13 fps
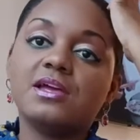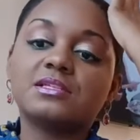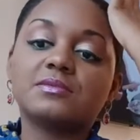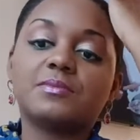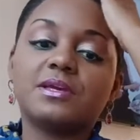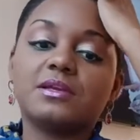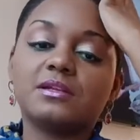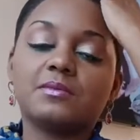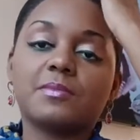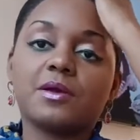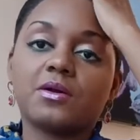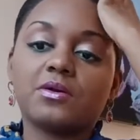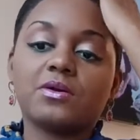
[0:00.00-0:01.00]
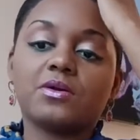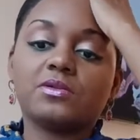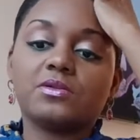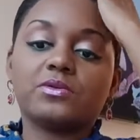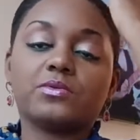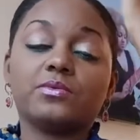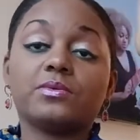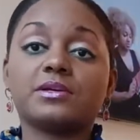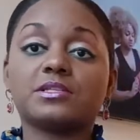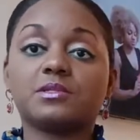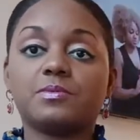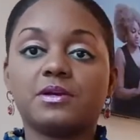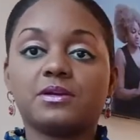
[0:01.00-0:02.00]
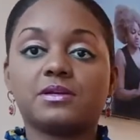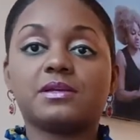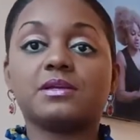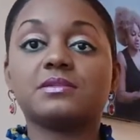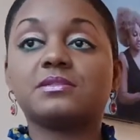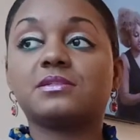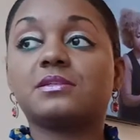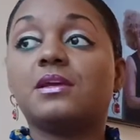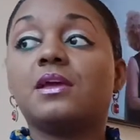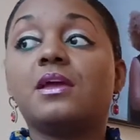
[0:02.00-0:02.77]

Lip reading: speaking about her little experience,